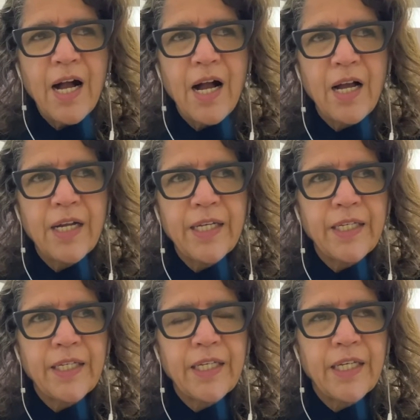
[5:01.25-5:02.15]

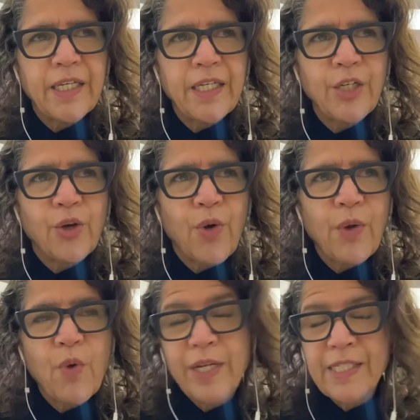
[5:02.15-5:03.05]
I
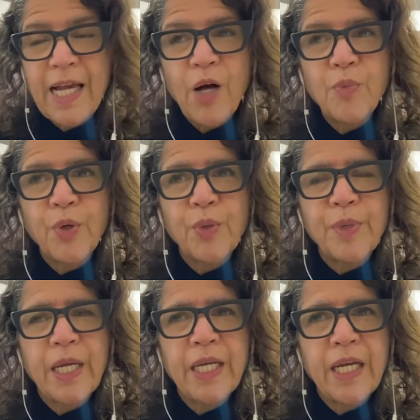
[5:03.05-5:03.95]
wanted to help her,
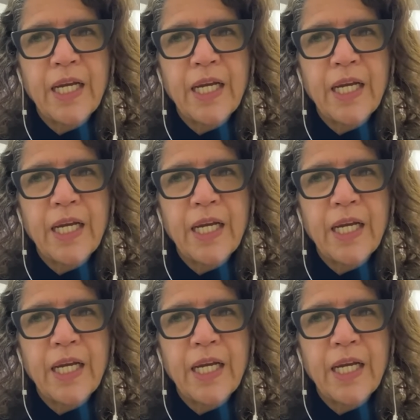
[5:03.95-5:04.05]
but I